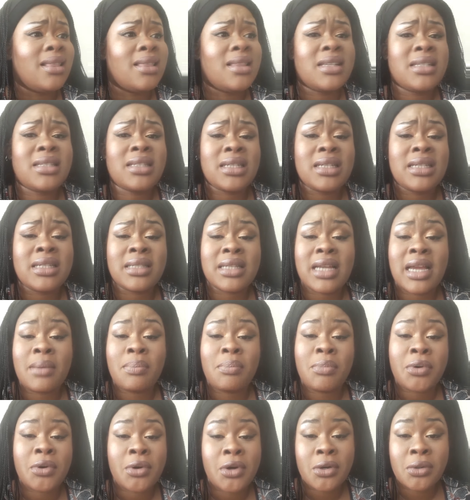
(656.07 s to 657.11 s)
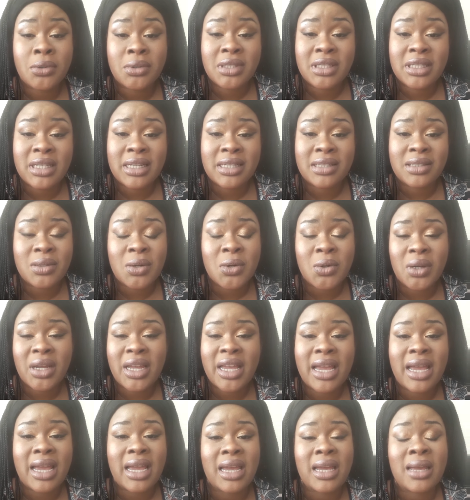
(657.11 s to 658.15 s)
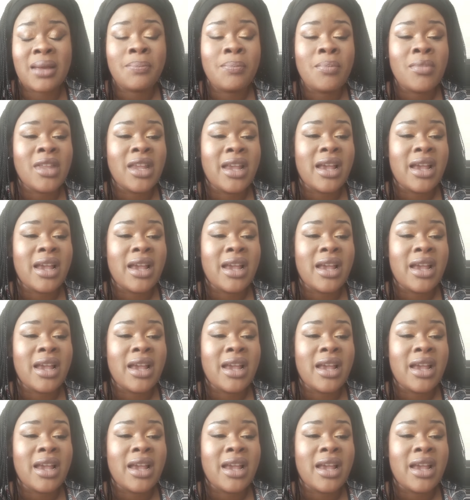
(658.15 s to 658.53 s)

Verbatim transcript: this is a process okay